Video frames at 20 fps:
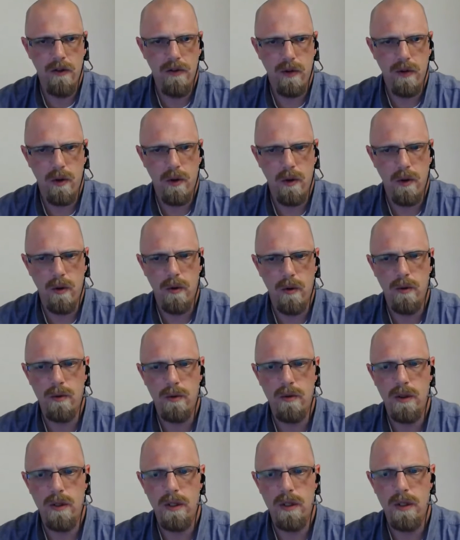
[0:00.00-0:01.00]

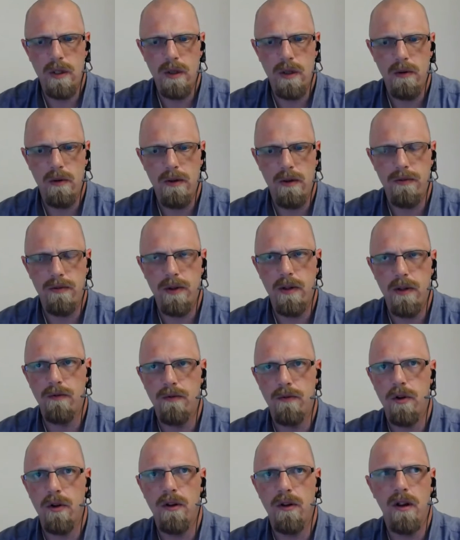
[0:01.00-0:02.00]
So, if
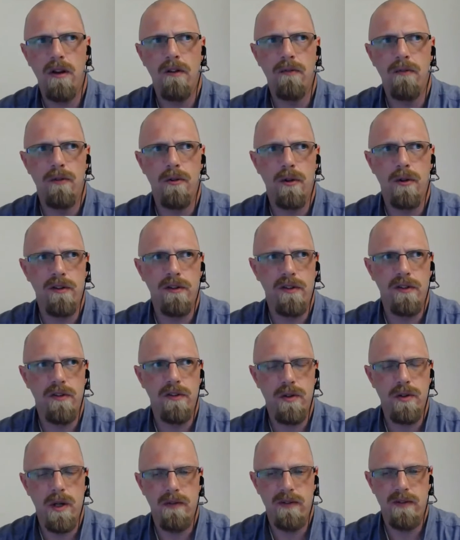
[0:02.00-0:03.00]
for instance
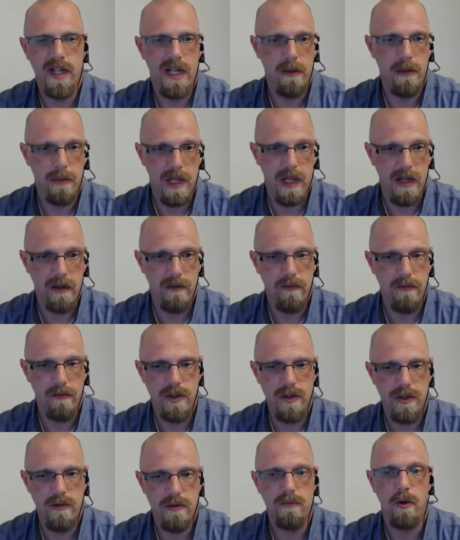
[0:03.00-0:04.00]
you have a data plan,
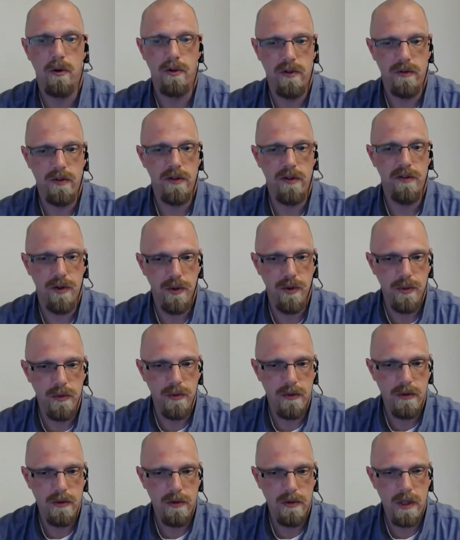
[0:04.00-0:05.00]
which most of us do,
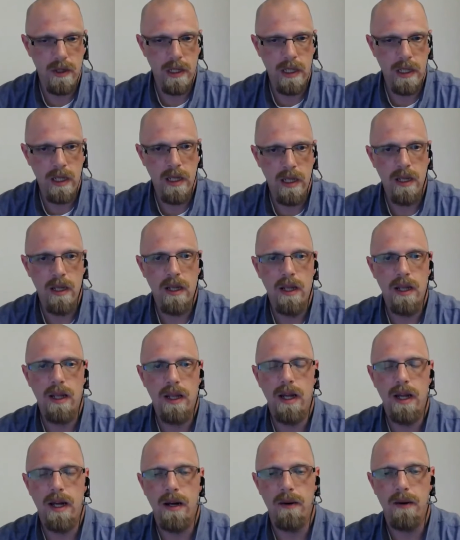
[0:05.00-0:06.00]

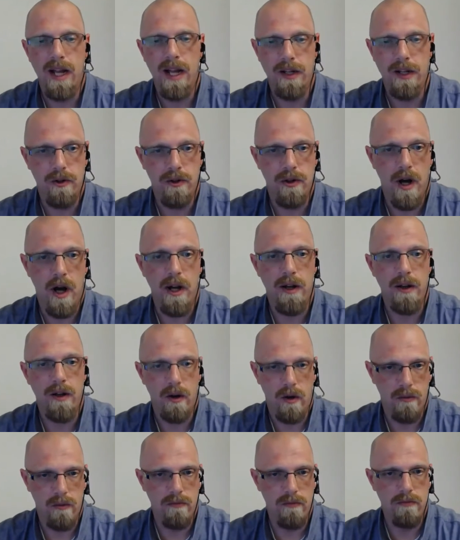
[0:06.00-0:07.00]
and you're not at
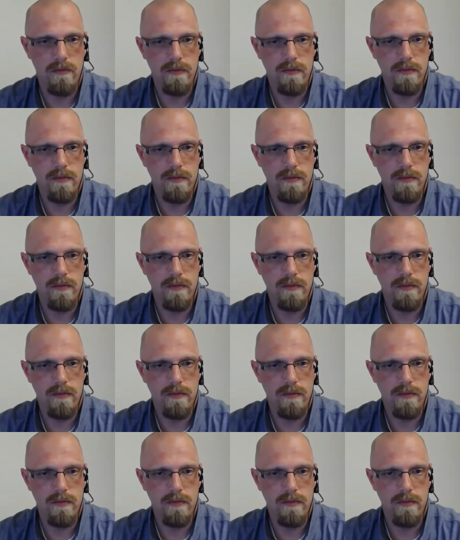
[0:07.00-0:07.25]
home,